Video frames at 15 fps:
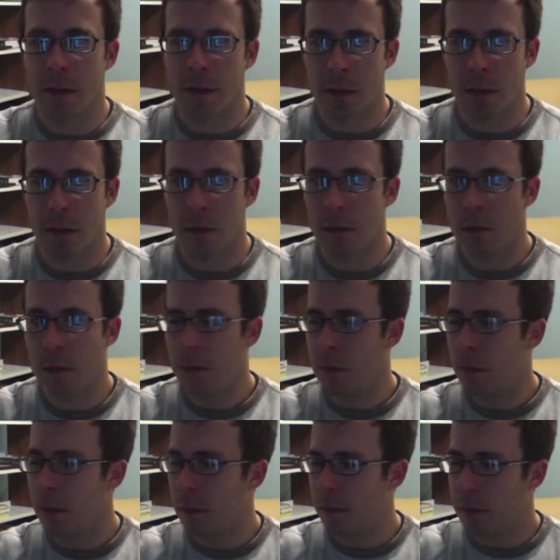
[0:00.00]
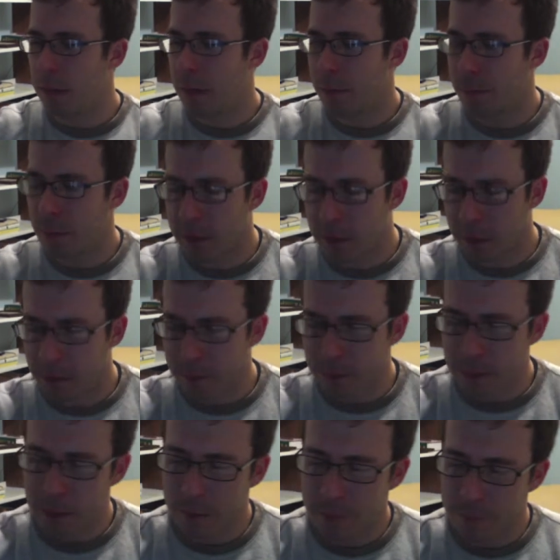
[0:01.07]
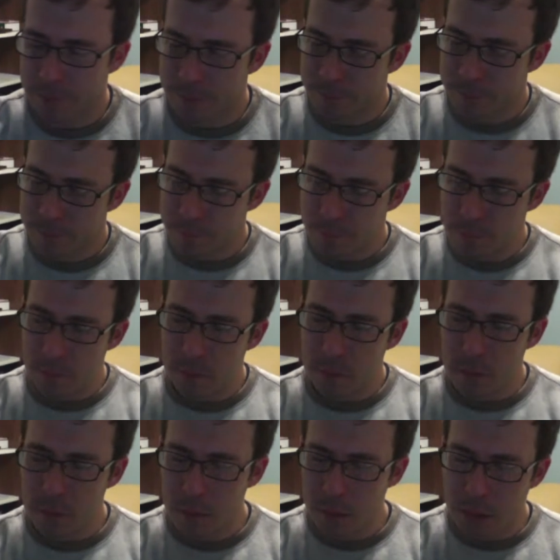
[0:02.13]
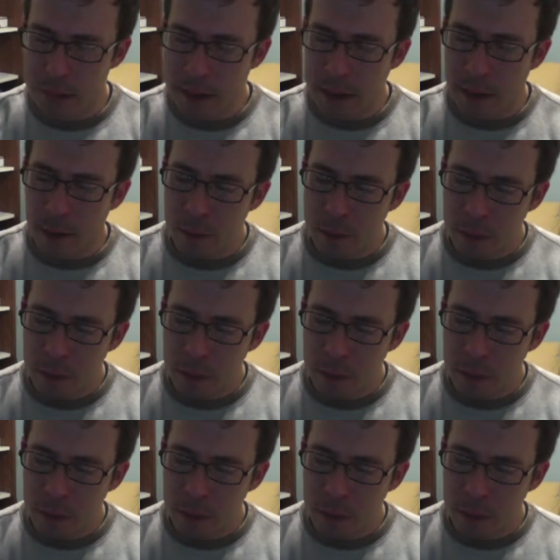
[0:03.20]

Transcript: pretty good resume that got a pretty good beer.